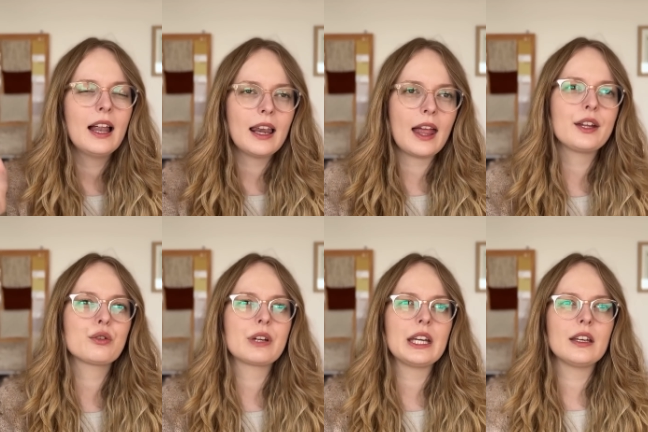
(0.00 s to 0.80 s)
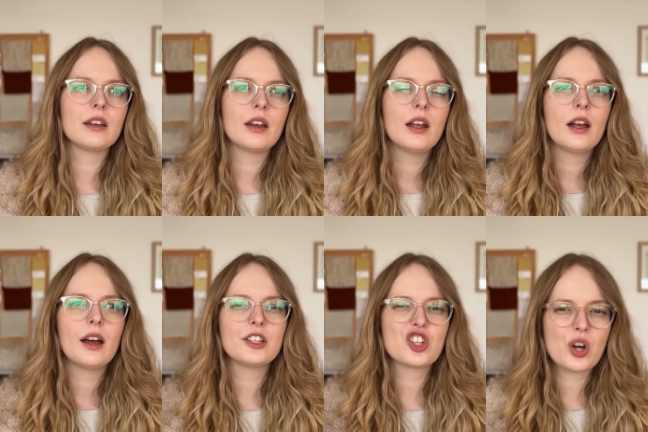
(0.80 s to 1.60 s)
light green,
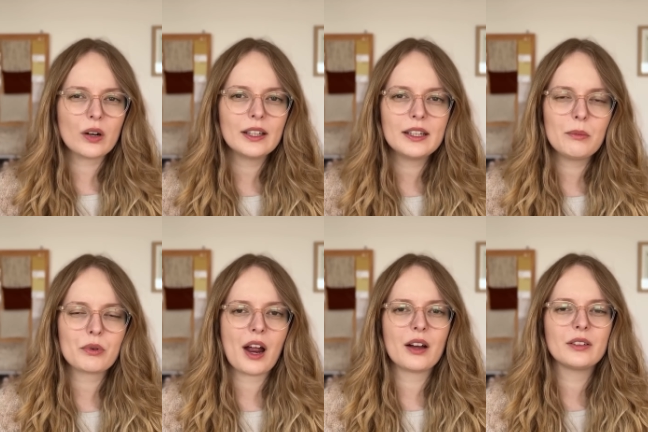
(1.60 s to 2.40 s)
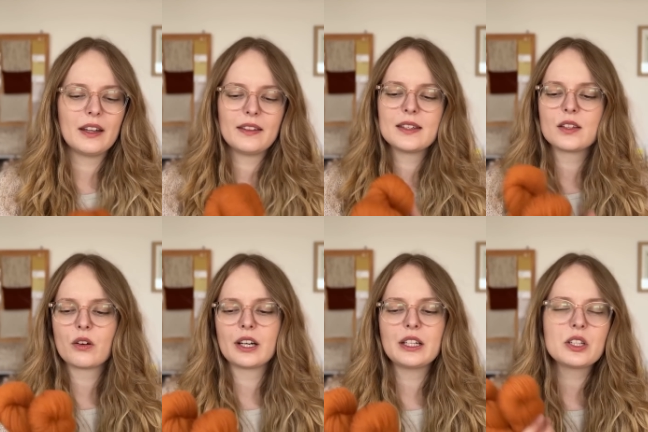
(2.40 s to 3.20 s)
a chocolatey brown, and this
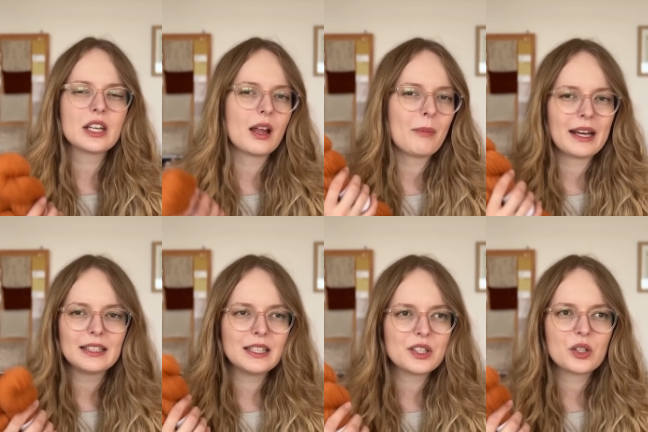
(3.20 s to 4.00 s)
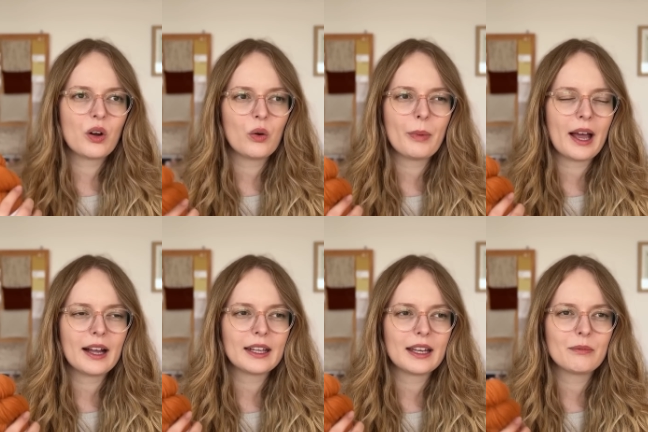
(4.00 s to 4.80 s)
orange, and I might need to go
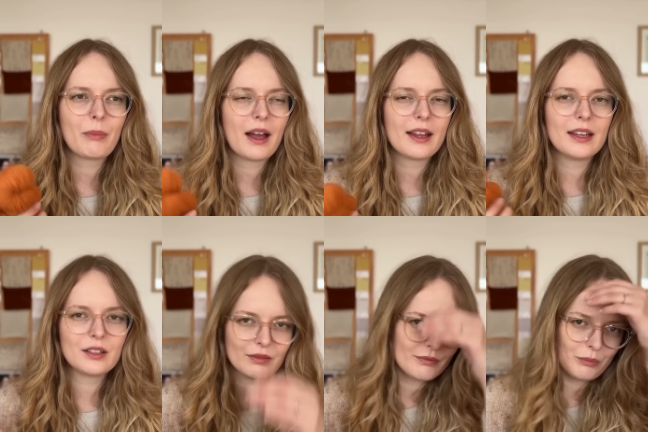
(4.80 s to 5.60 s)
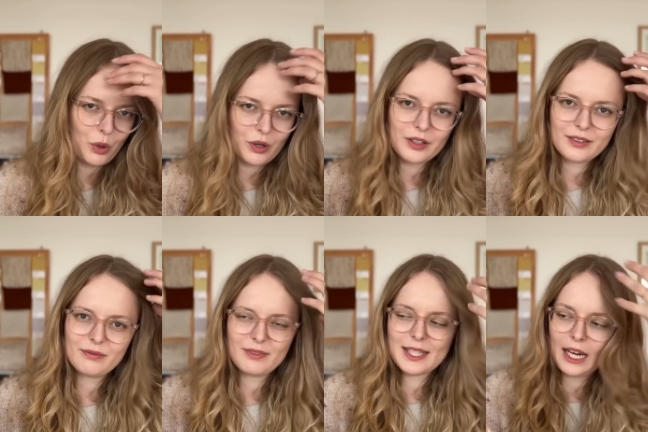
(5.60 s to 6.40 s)
back and buy more
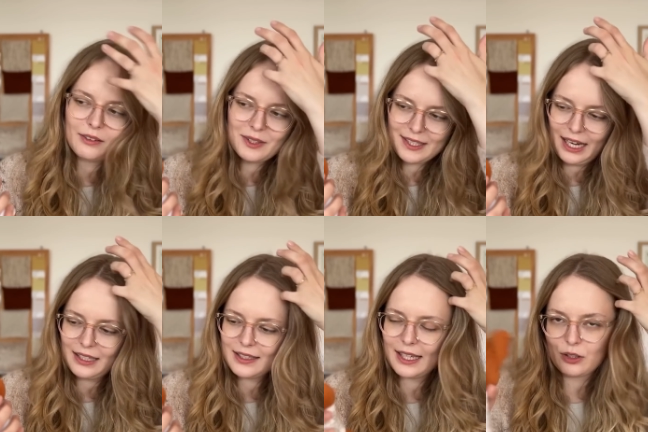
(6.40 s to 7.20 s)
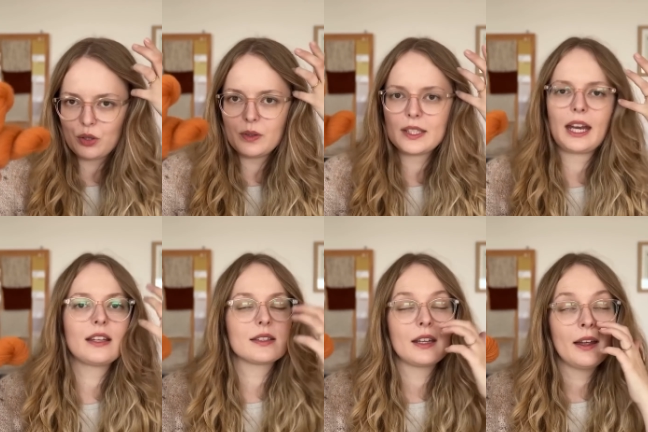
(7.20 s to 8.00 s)
single skeins, like 2
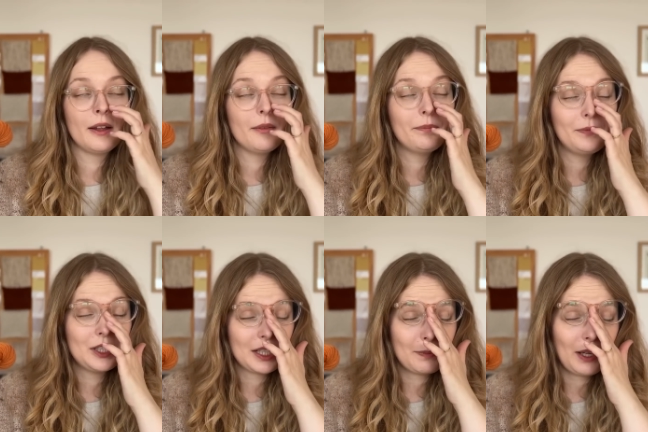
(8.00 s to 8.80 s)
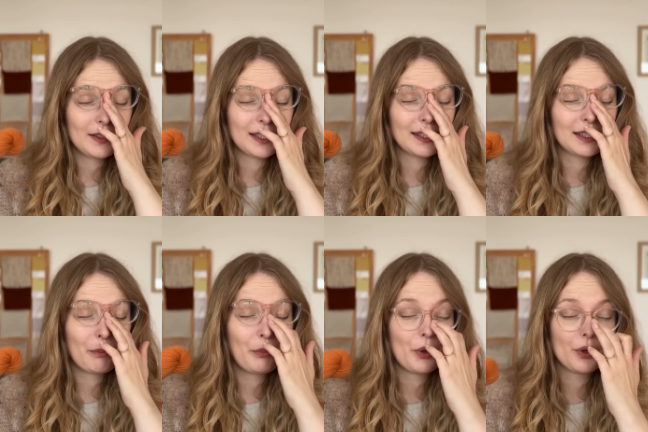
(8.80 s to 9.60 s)
skeins, just because it's the
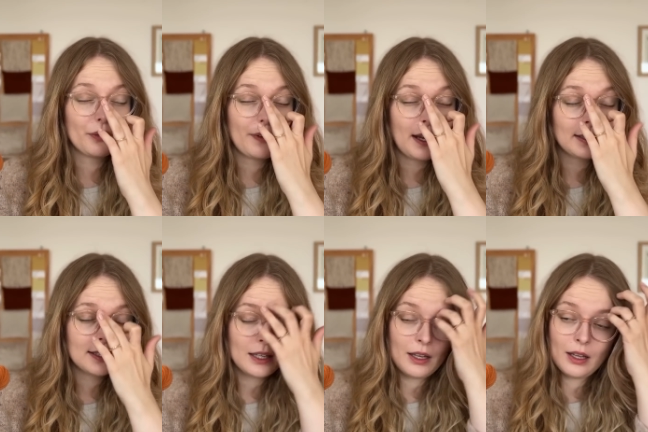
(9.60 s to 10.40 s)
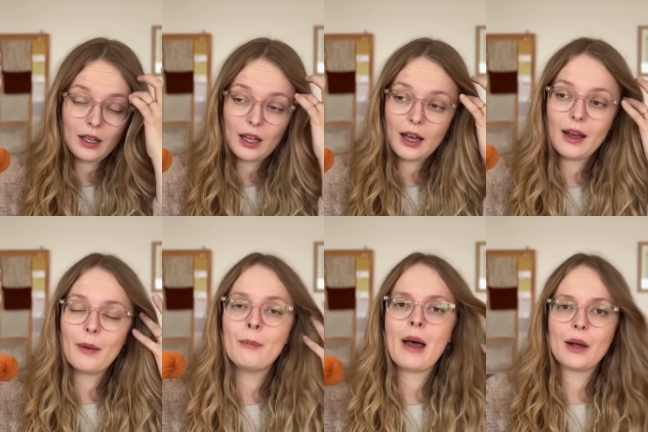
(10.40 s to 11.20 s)
perfect
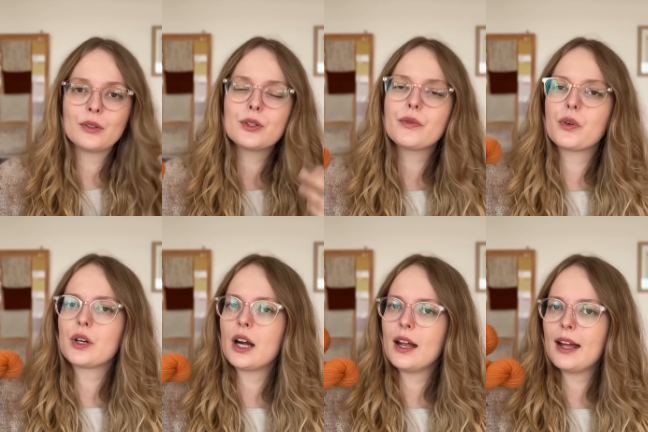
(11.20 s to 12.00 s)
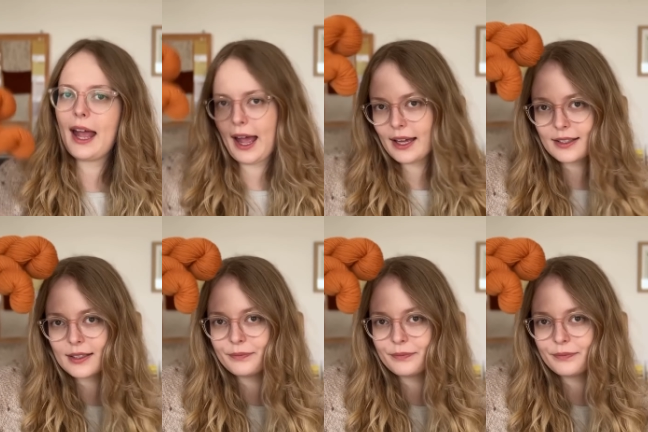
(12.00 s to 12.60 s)
amount for a hat.